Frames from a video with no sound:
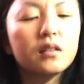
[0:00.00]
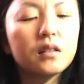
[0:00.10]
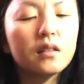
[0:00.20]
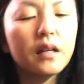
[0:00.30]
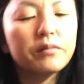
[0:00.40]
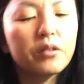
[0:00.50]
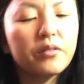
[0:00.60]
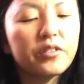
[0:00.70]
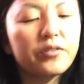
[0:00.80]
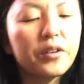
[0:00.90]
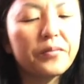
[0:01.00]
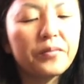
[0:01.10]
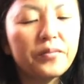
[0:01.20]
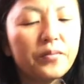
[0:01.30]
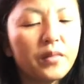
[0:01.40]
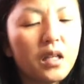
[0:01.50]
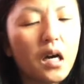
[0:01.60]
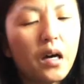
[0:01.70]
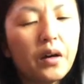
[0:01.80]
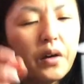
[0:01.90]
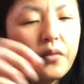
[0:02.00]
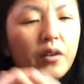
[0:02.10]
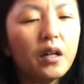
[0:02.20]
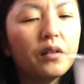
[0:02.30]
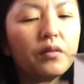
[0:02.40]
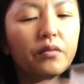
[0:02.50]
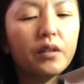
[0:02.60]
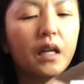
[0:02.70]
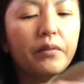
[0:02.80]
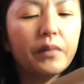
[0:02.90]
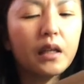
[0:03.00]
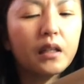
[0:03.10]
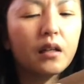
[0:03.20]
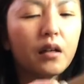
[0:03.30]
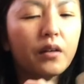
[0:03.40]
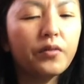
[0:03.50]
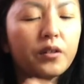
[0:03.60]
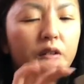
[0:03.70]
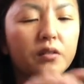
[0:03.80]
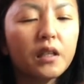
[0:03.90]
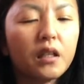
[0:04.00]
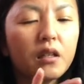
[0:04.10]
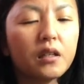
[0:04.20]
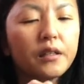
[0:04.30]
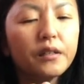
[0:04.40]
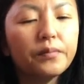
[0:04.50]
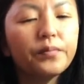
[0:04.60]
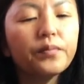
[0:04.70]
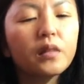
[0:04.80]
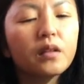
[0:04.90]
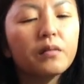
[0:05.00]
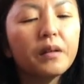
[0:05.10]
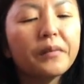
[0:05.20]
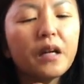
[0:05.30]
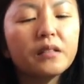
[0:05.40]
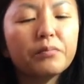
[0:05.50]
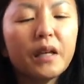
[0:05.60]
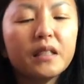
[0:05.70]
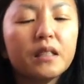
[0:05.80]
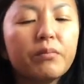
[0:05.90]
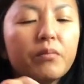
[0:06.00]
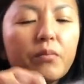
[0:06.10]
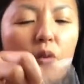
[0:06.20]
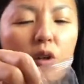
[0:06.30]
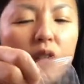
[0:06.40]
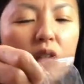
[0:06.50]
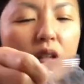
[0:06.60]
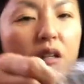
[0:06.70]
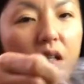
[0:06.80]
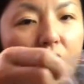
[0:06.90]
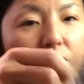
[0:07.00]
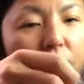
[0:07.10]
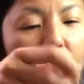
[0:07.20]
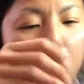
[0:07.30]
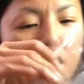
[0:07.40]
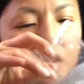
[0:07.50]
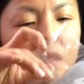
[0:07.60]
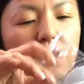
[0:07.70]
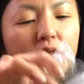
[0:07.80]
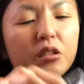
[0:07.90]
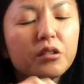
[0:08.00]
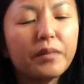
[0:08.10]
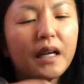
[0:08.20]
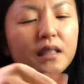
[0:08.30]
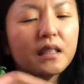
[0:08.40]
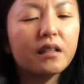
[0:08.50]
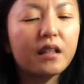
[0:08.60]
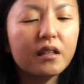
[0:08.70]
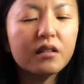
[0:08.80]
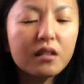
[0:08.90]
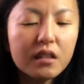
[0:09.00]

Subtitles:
It's a leftover from when I made the fern tellurium. Maybe I'll make some more tellurium. There's still 2 bags in here.